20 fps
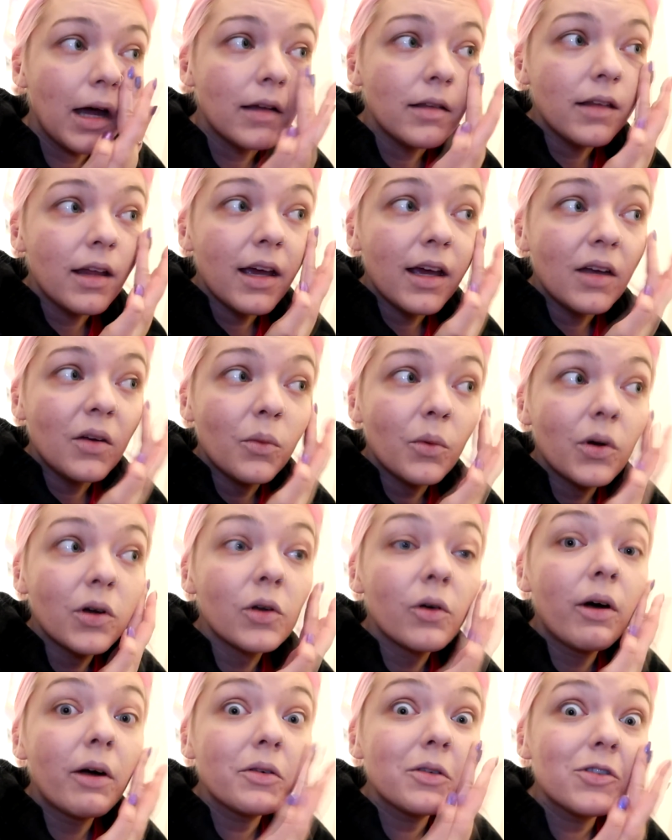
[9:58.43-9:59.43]
and then we're going
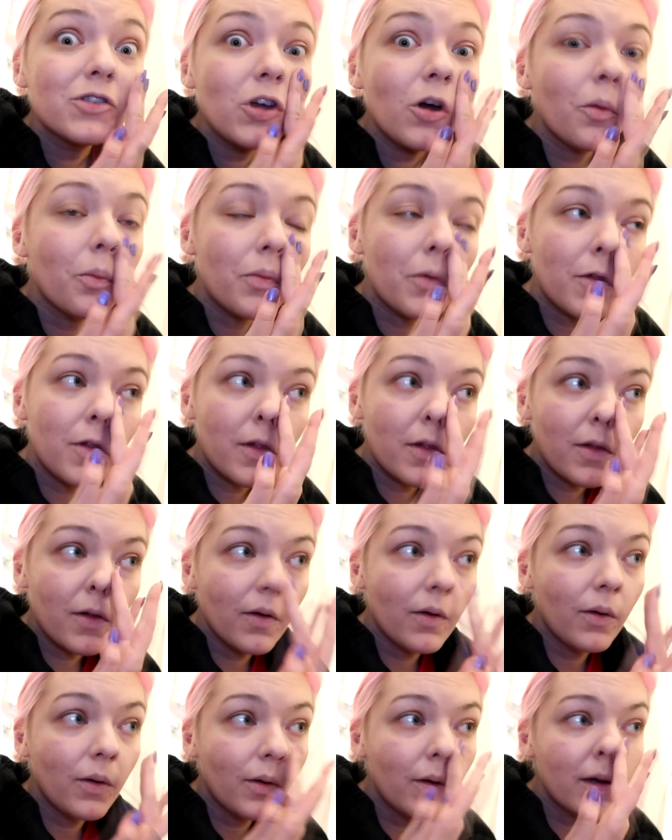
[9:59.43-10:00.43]
to go out to the shops
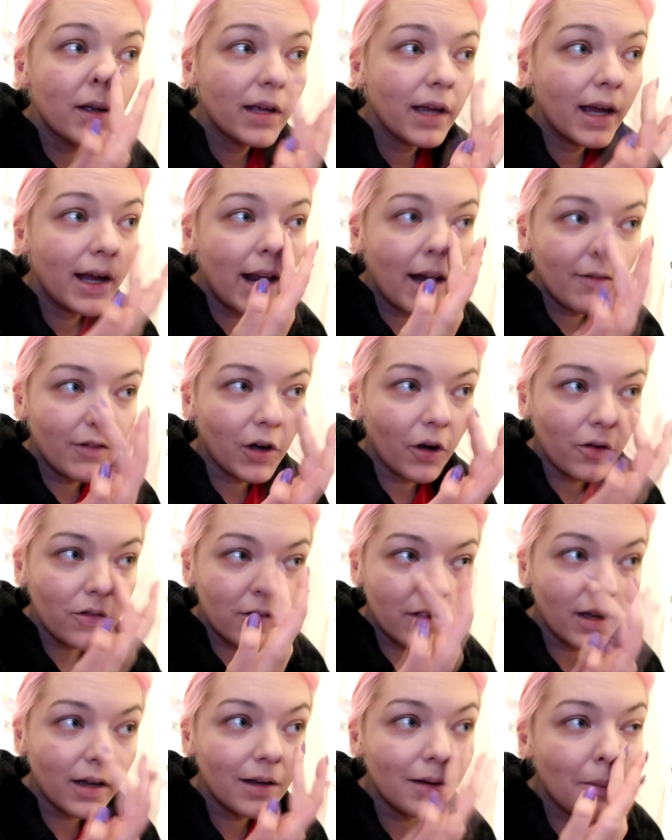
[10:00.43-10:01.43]
and have a
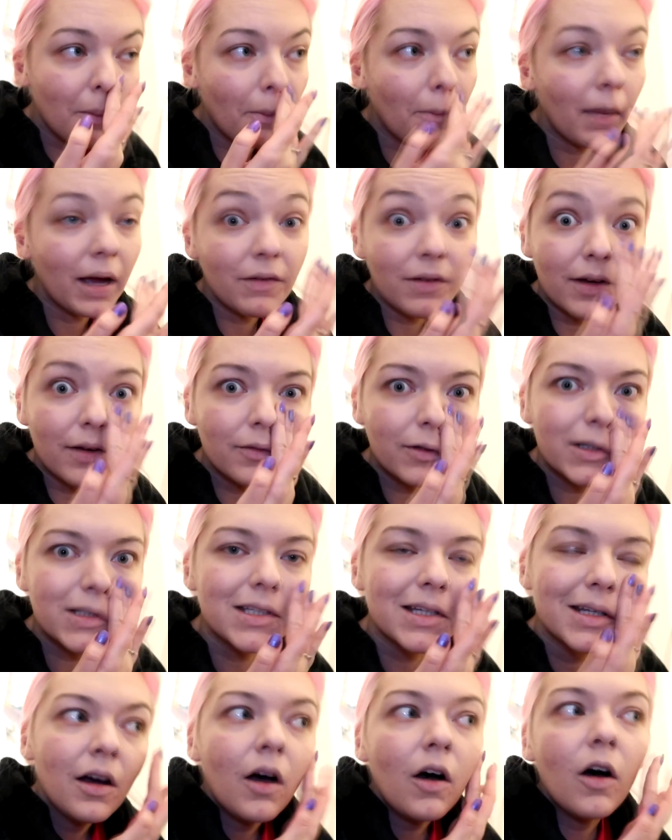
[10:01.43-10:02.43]
Costa, my
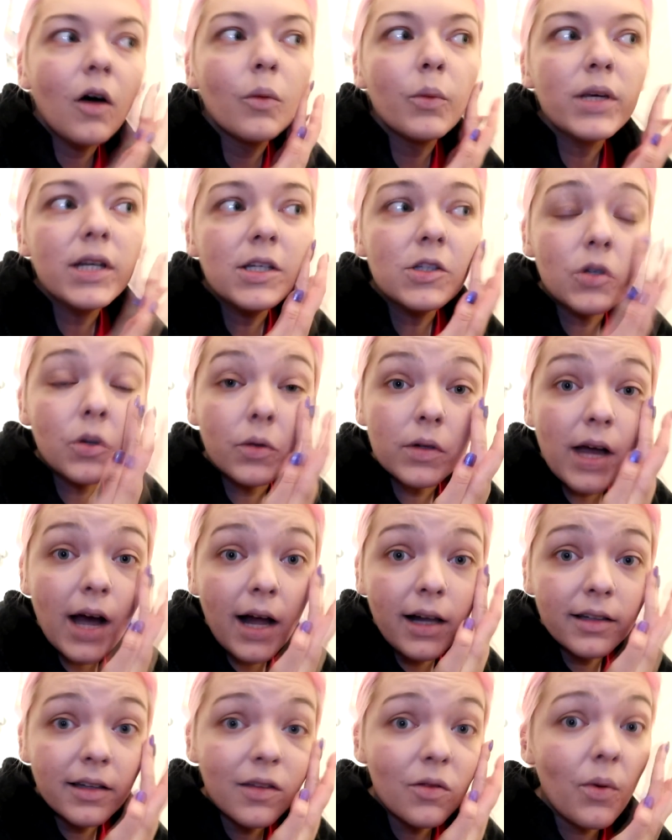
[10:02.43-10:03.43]
favourite. We need to go to
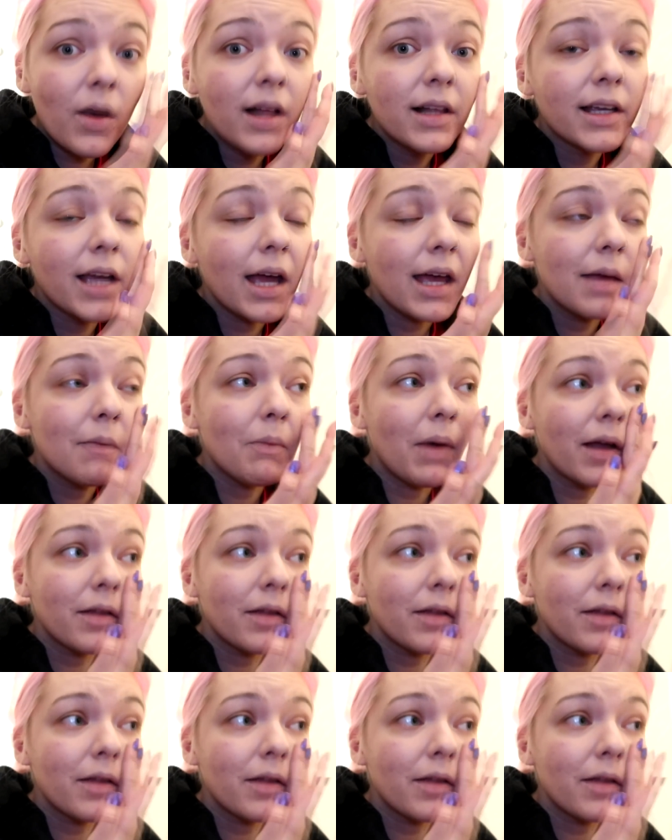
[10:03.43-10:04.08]
Aldi as well and get